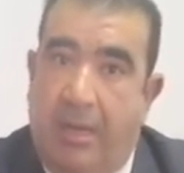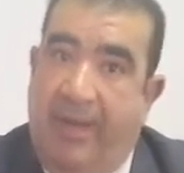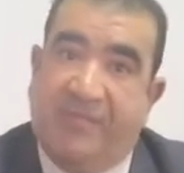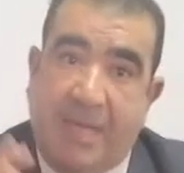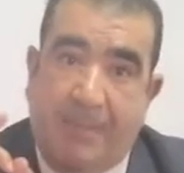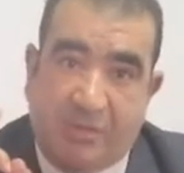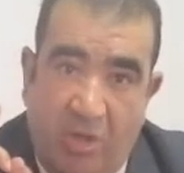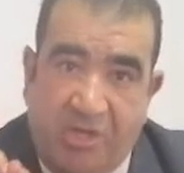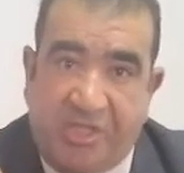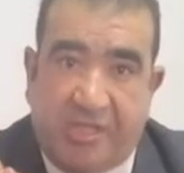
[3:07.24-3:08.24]
If the
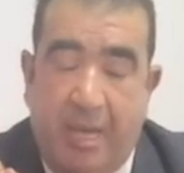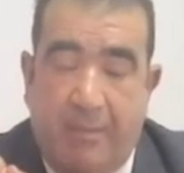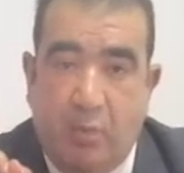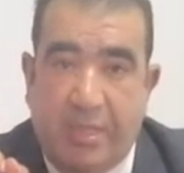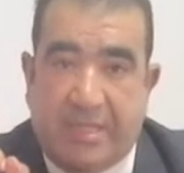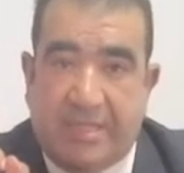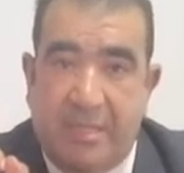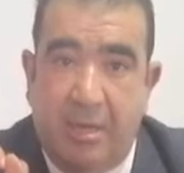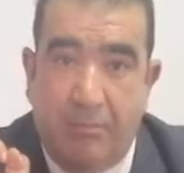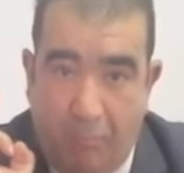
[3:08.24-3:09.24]
pathology comes
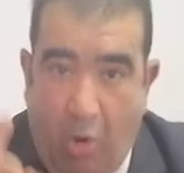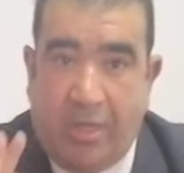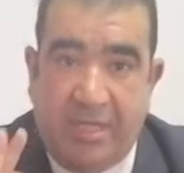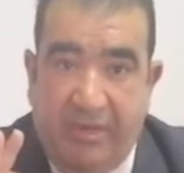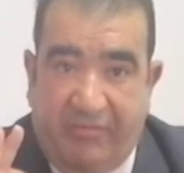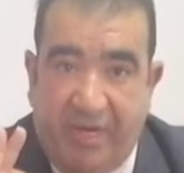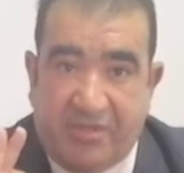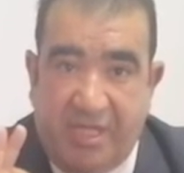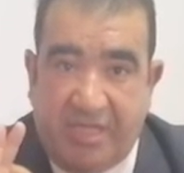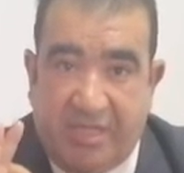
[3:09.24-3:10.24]
with poorly
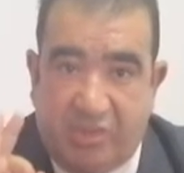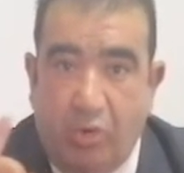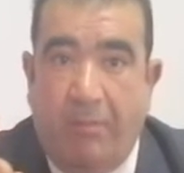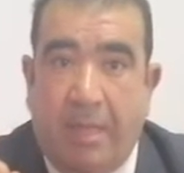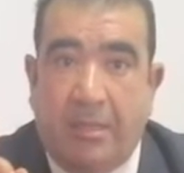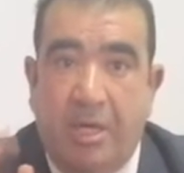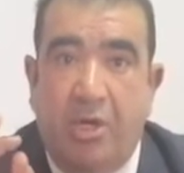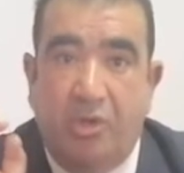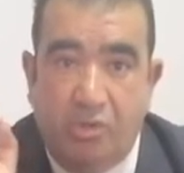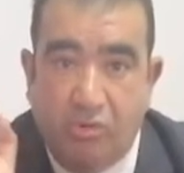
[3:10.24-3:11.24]
differentiated tumor,
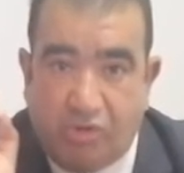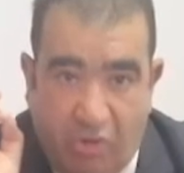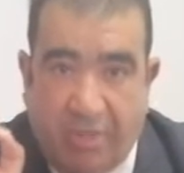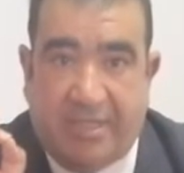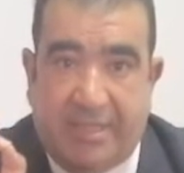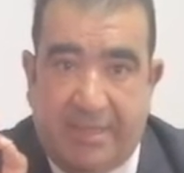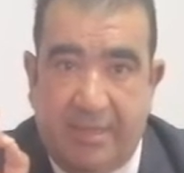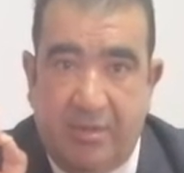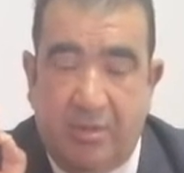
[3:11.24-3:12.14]
you should